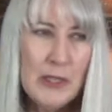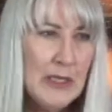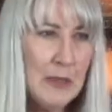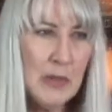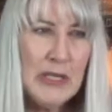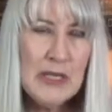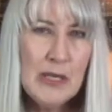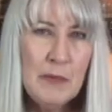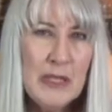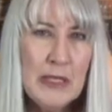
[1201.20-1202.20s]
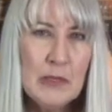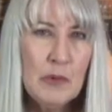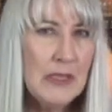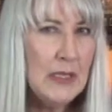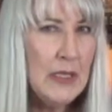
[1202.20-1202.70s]
anybody coming in
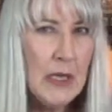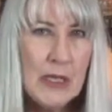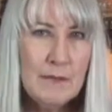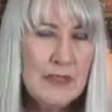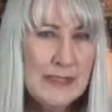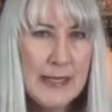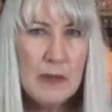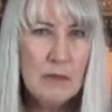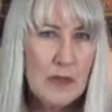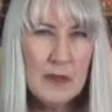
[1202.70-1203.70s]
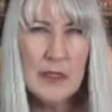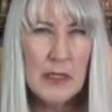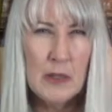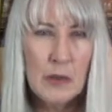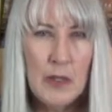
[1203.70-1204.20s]
with any kind of a doubt
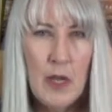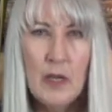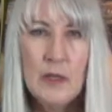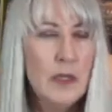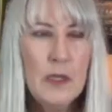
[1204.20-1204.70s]
thing going on.